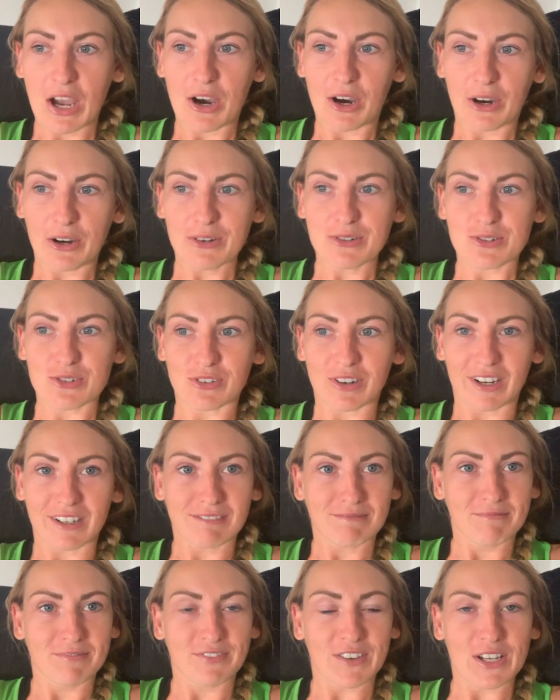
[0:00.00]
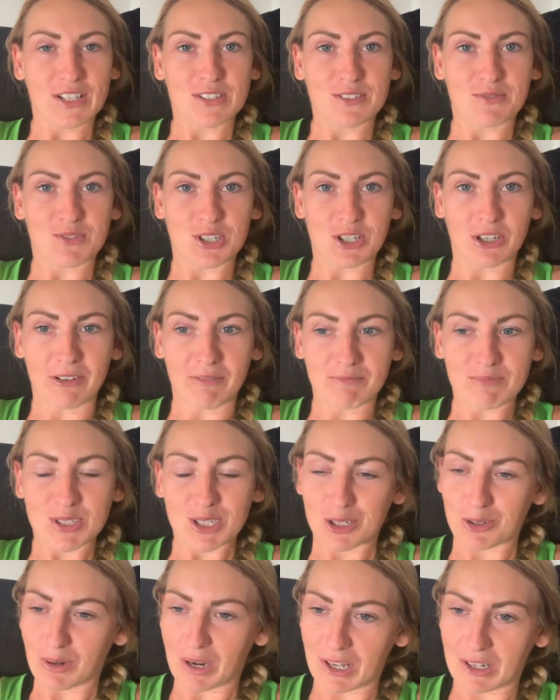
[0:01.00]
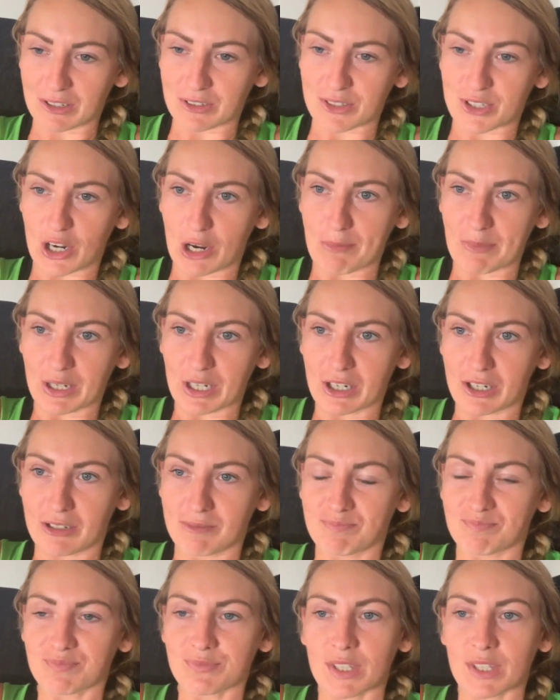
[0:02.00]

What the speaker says: ultra, 1st of June, so quite a long time ago.